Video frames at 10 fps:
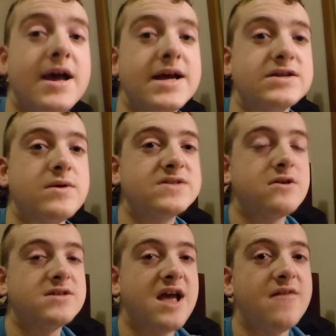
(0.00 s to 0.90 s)
it's always
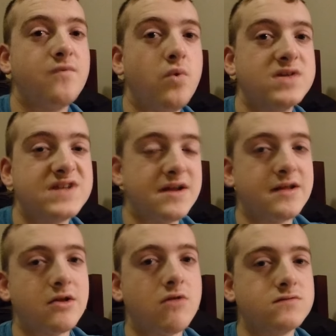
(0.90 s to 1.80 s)
good to have one side in
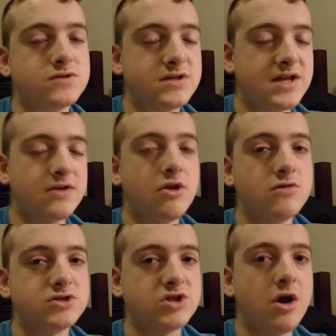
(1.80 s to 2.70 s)
the, enclo the
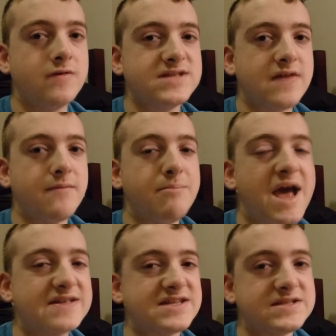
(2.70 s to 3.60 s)
enclosure to always have a
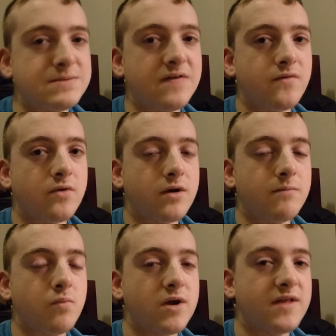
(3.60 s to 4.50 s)
basking spot for
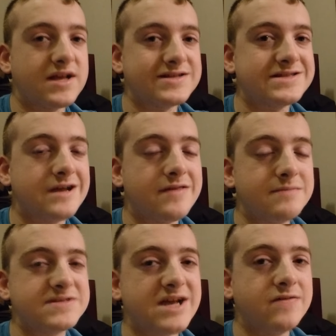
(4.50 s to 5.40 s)
them where they can sun
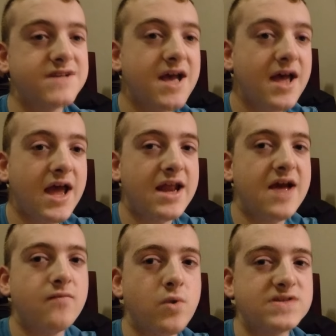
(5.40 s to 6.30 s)
themselves, and
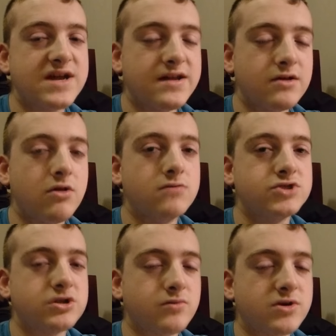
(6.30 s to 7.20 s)
have one side in the
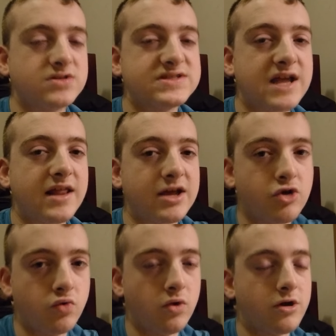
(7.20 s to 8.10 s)
enclosure where it's slightly
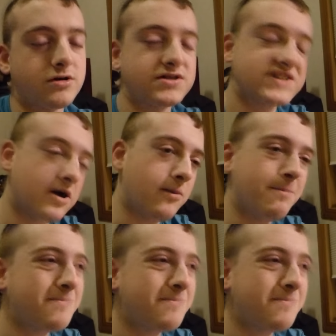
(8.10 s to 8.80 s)
cooler. So